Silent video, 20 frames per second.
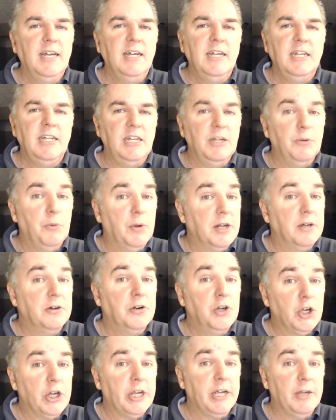you want to
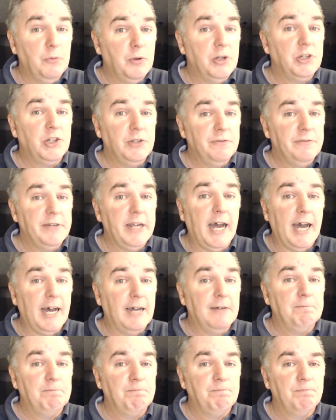look at what you've
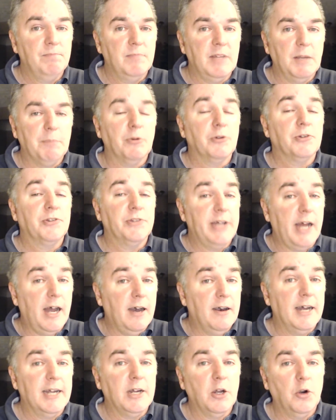got. Now, personally, I
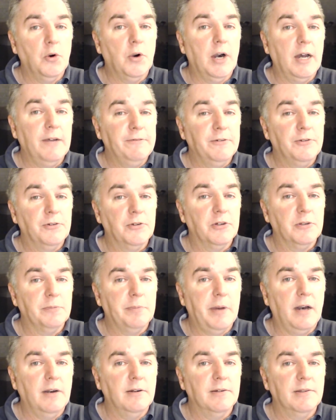like whole life insurance
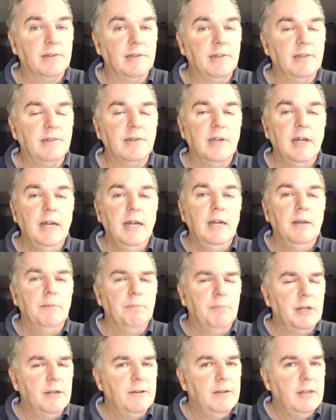policies,
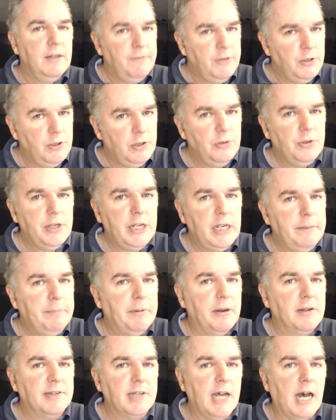but if you do keep
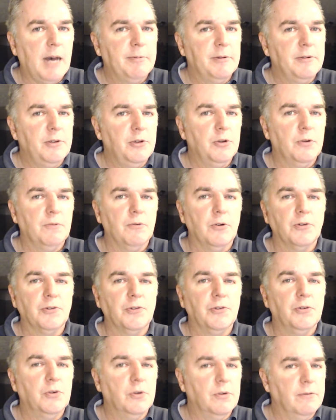on top of
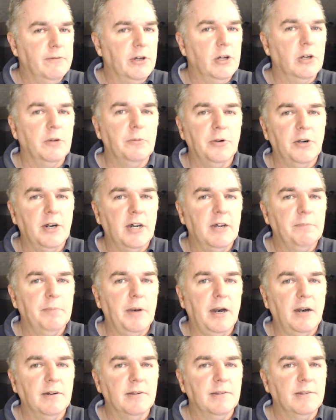universal or variable life
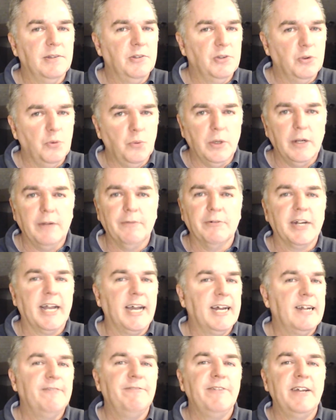policies, or whatever
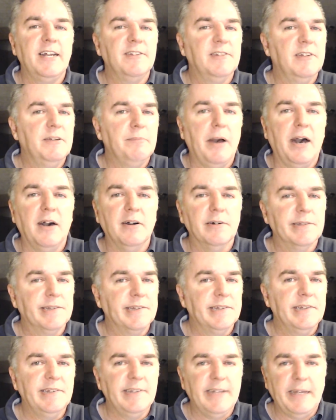kind of fancy
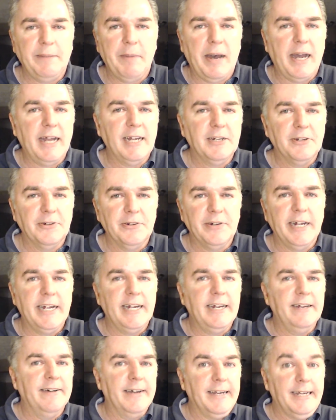policies they might
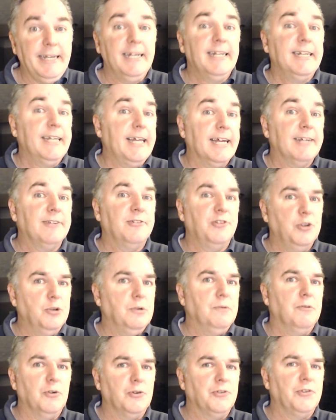create, like indexed
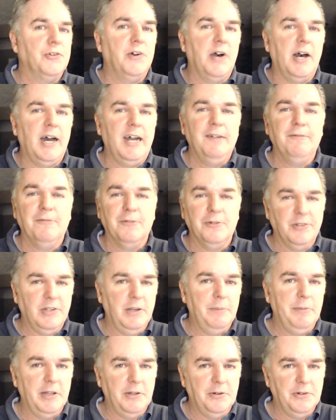universal life or
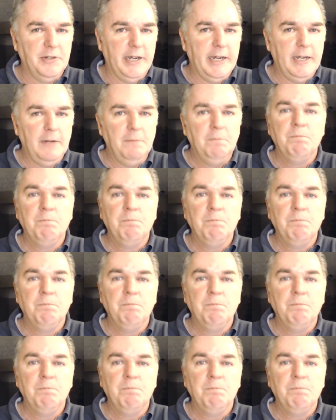some other type,